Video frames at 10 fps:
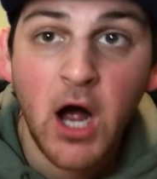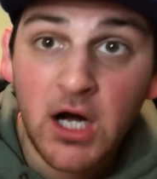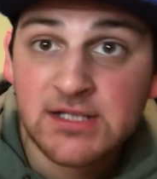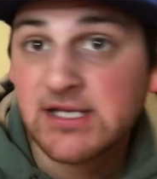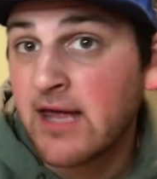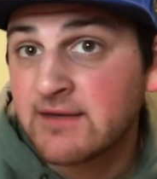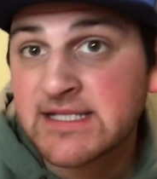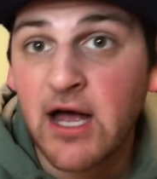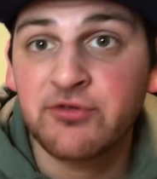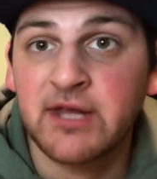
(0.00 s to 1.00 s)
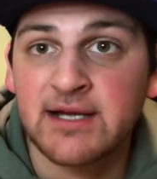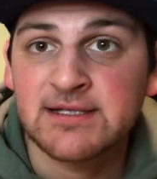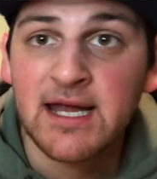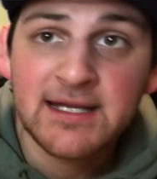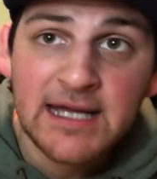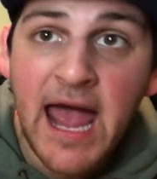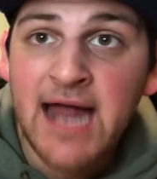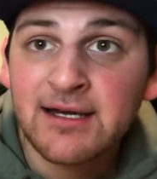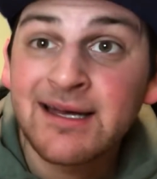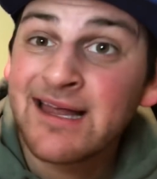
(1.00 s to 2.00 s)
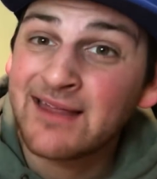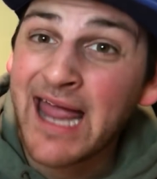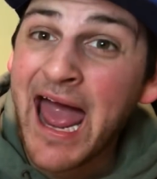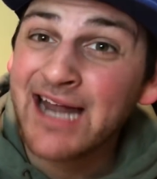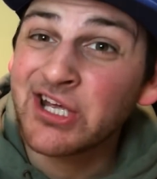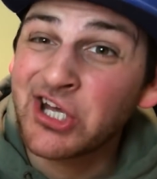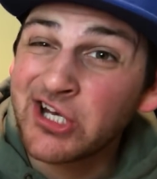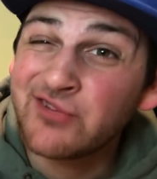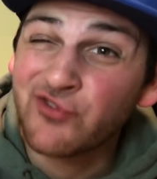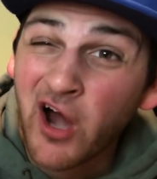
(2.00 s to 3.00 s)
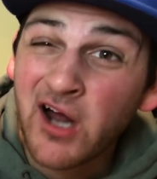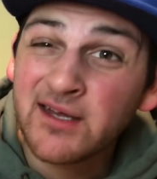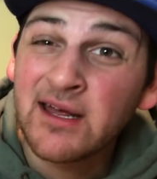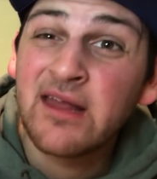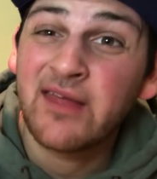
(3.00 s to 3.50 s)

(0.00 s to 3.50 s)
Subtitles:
Us and the Celtics. Indiana, they had a good run.